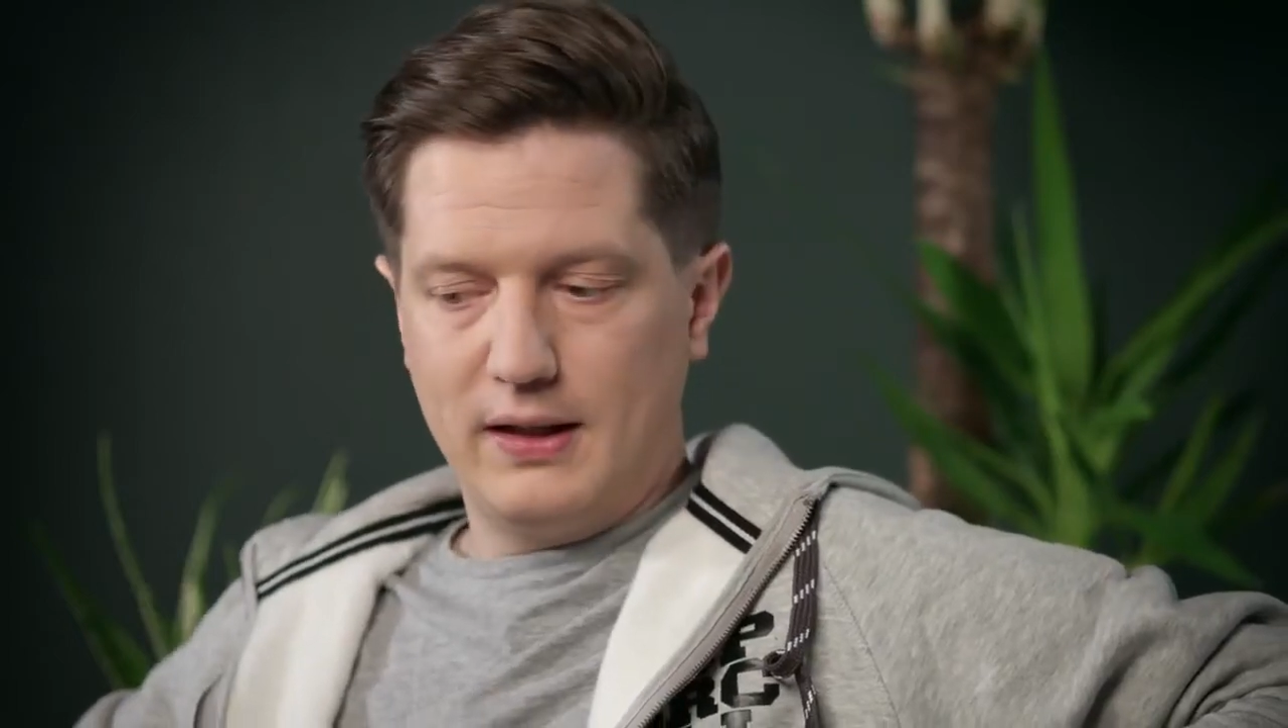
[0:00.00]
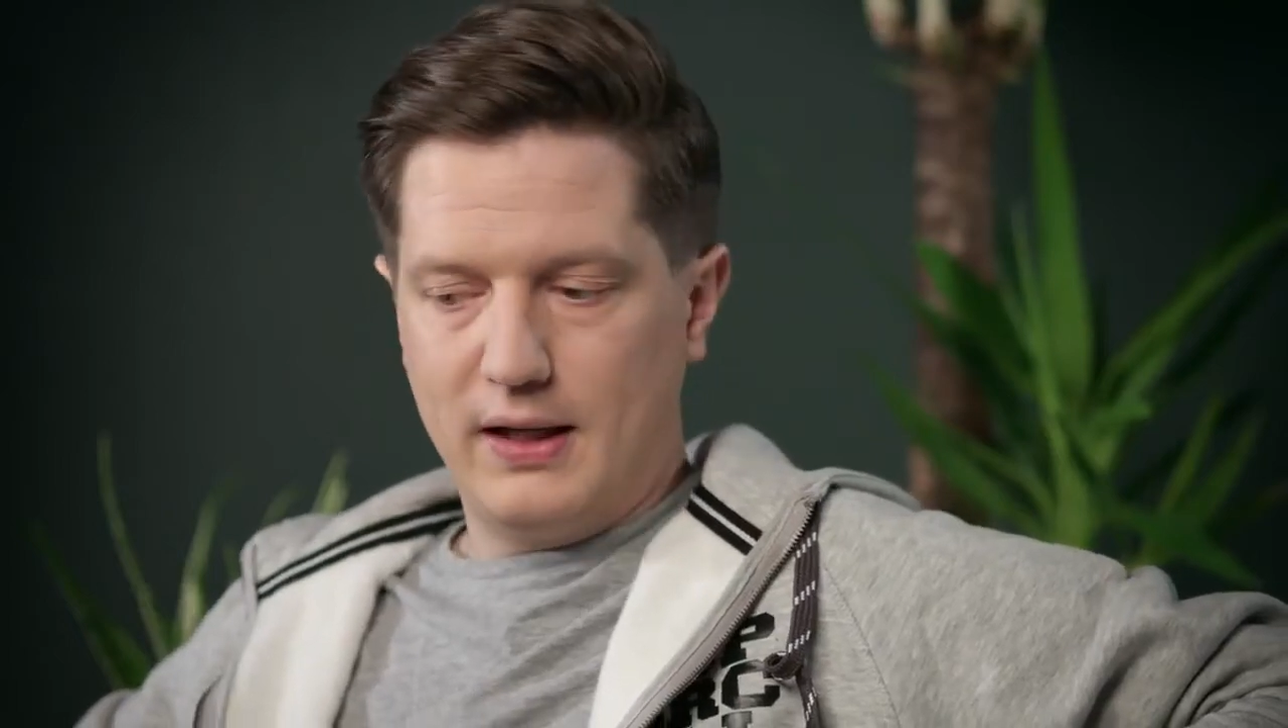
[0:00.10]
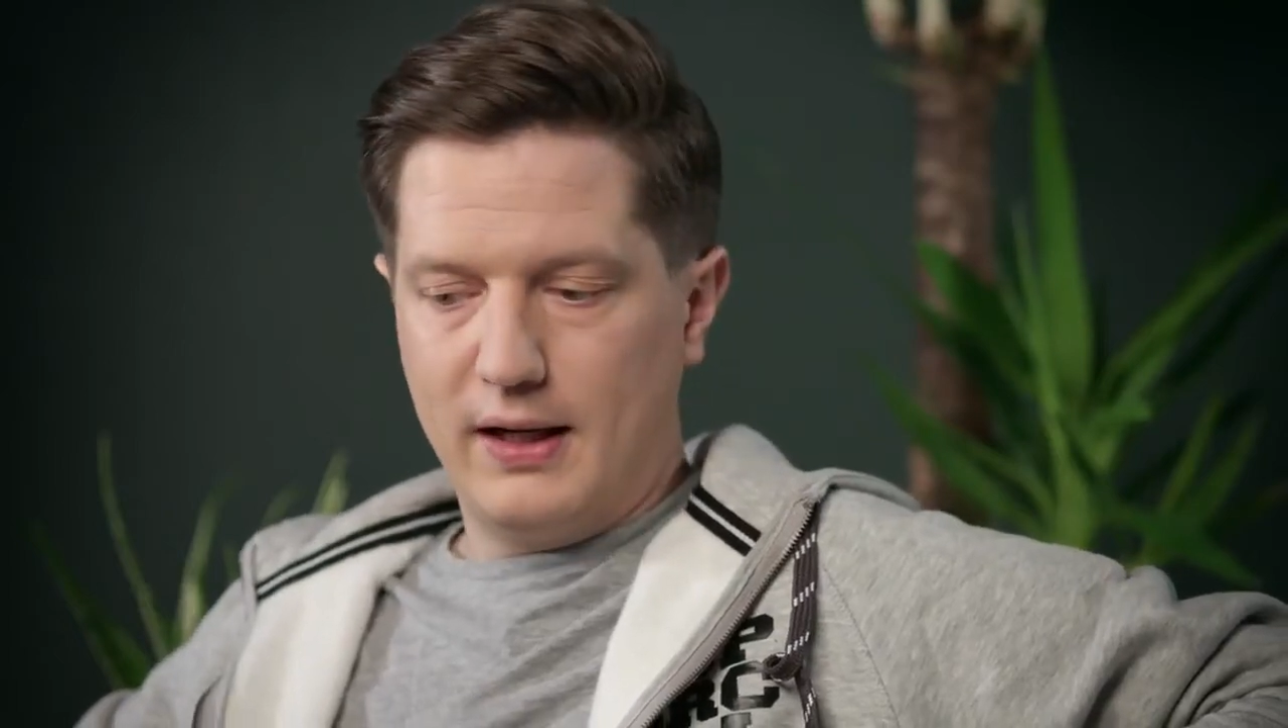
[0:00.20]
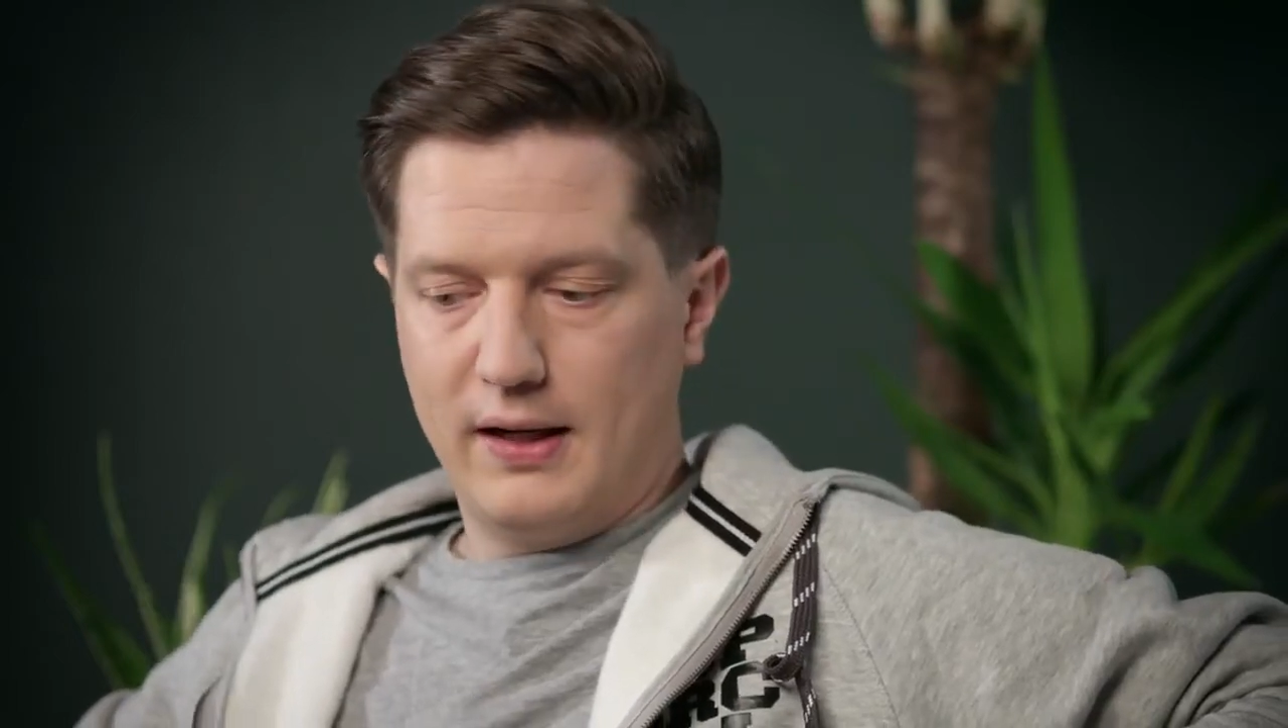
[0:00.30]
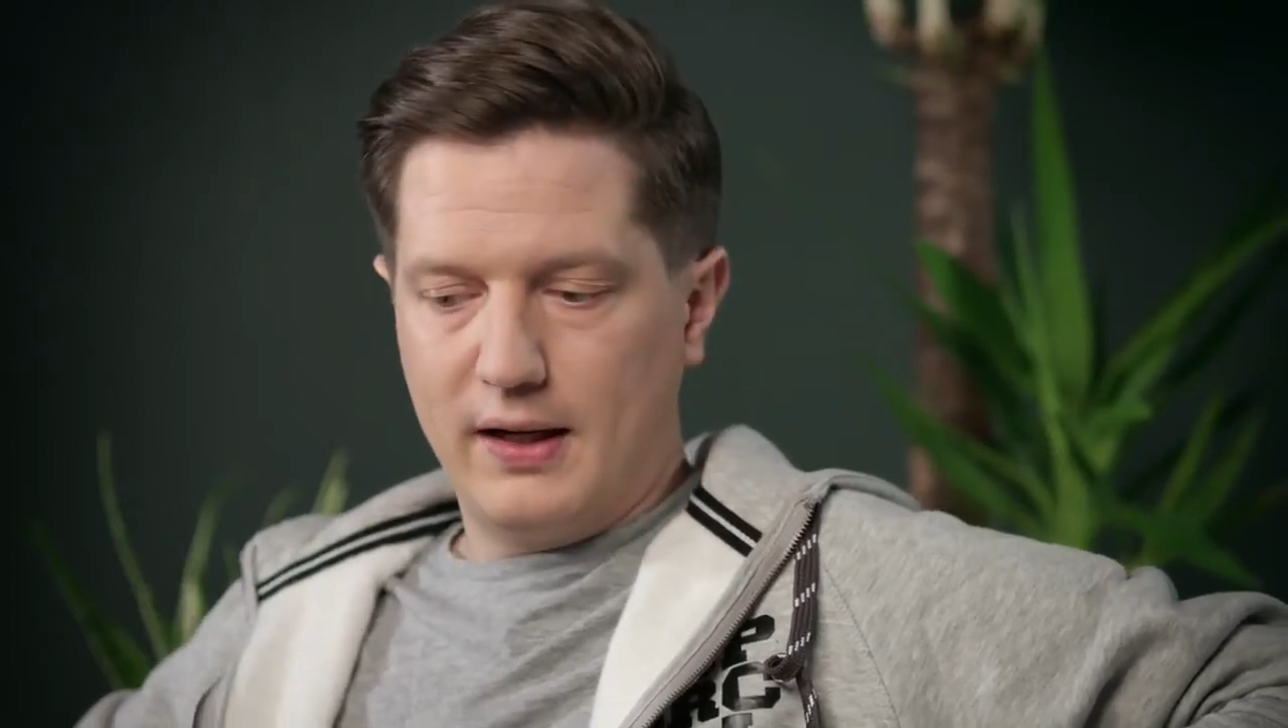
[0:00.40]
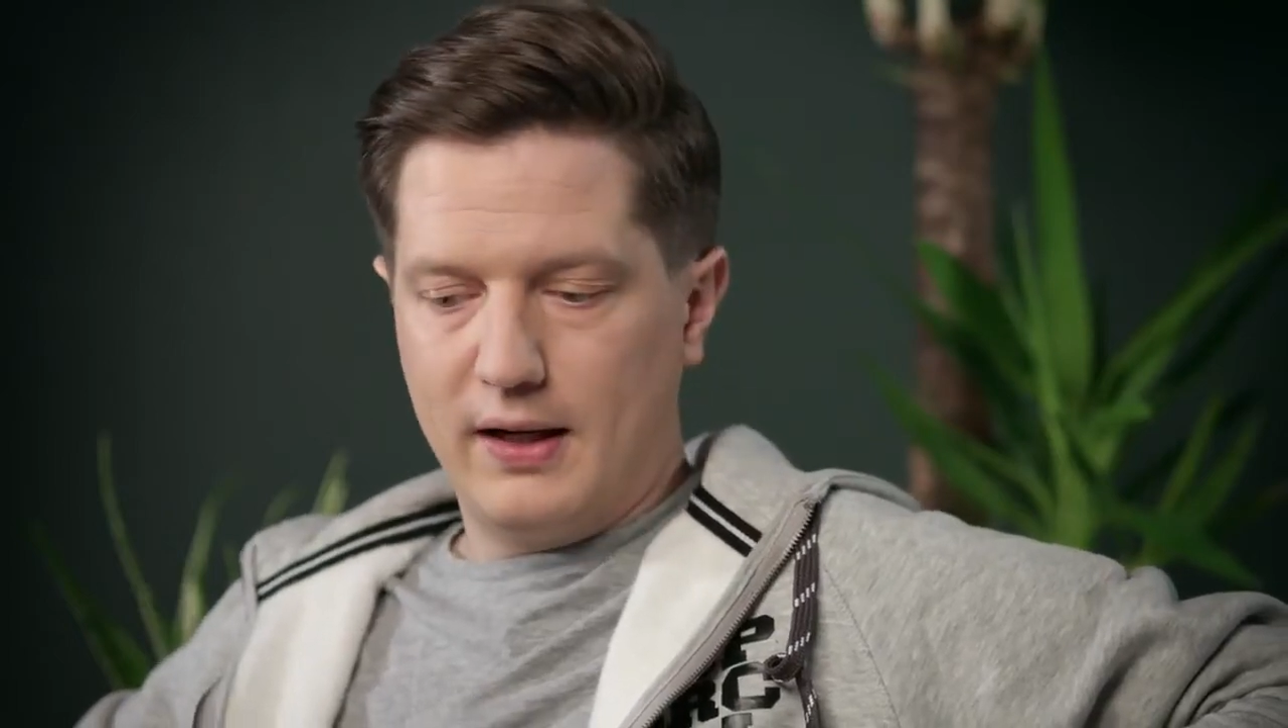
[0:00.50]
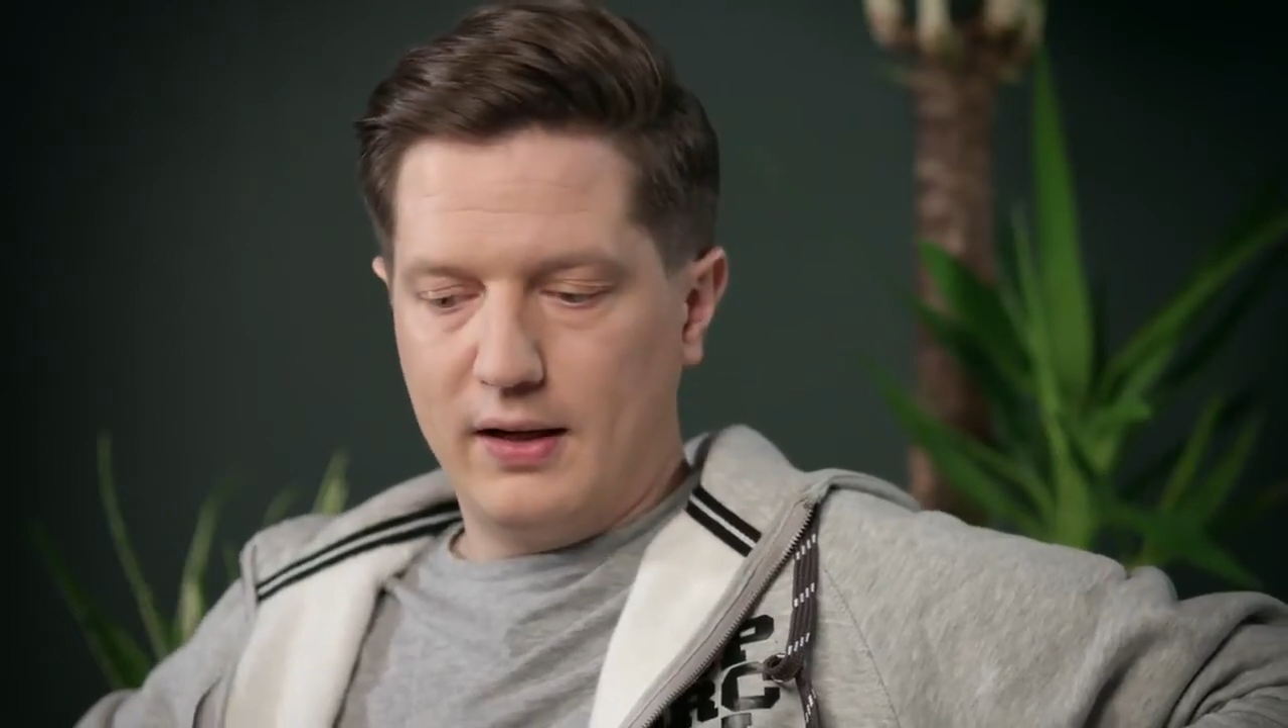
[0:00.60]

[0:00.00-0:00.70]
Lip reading: And